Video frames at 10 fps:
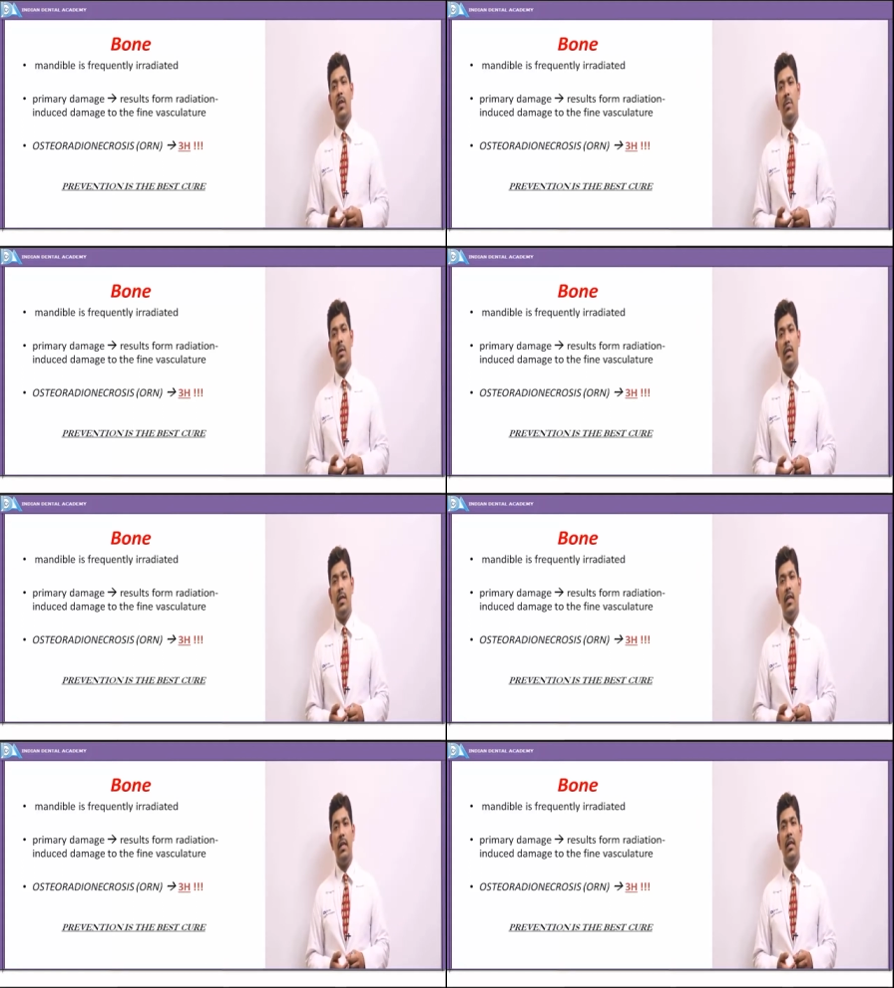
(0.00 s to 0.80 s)
to that
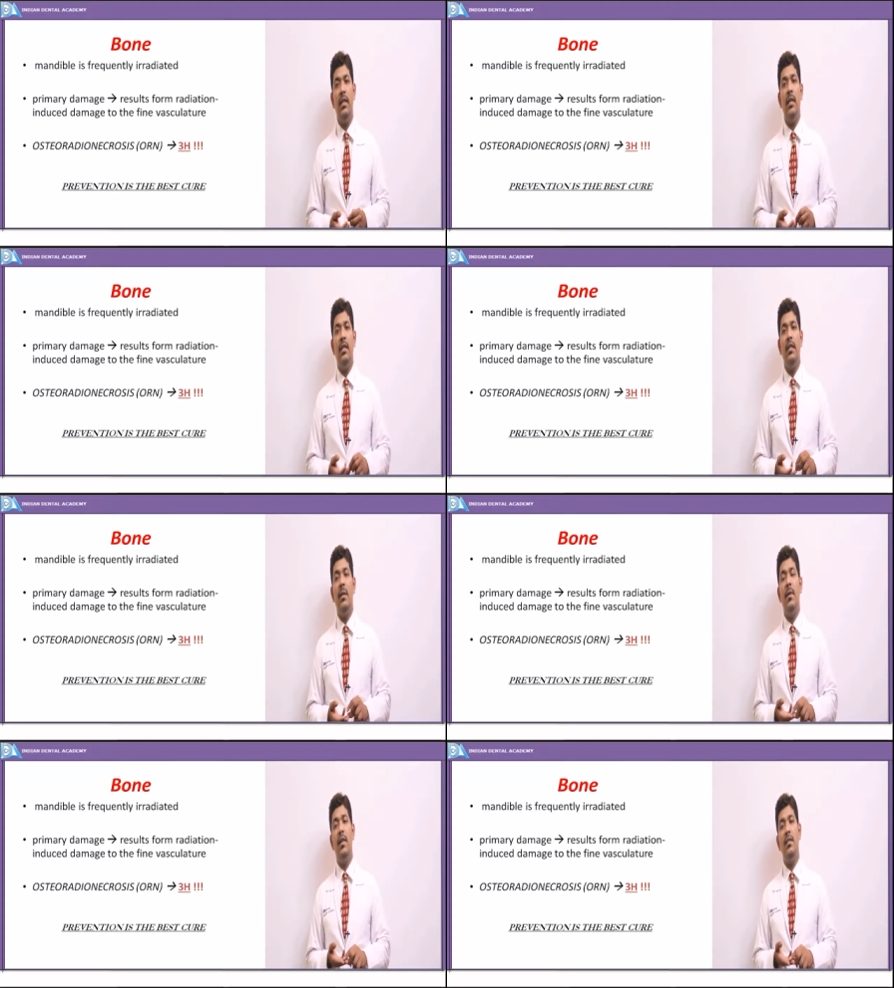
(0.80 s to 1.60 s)
particular area
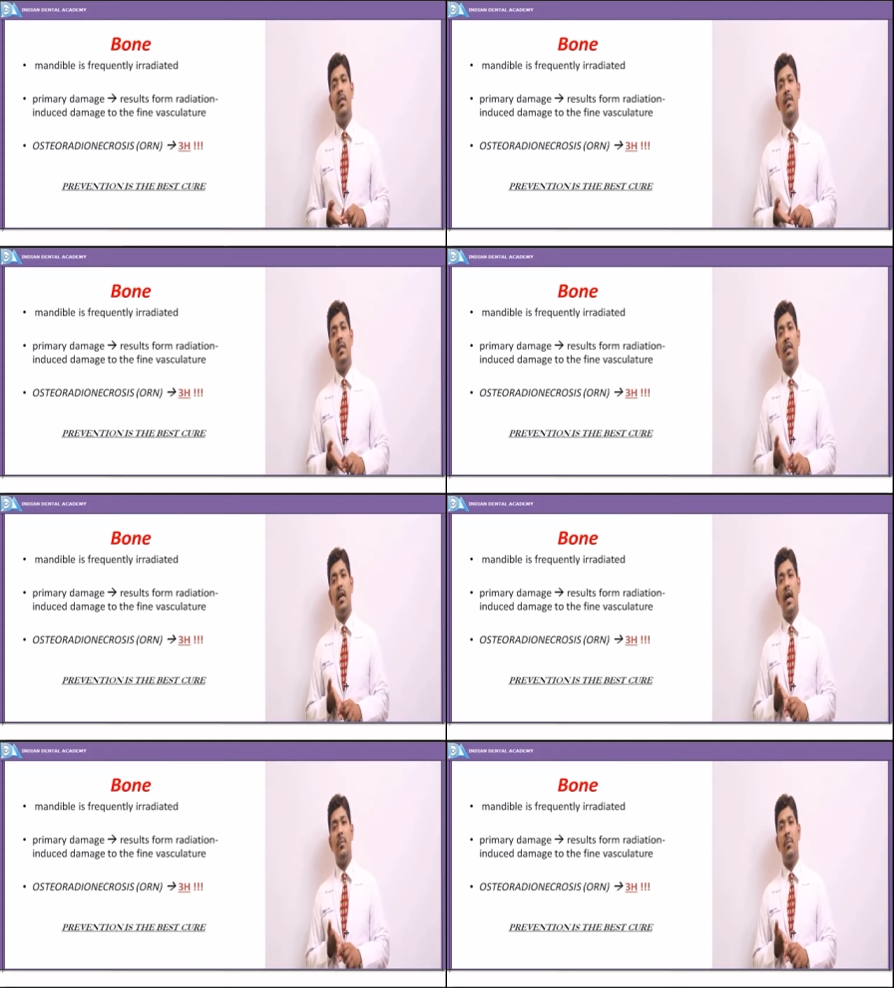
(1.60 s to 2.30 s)
thereby resulting in a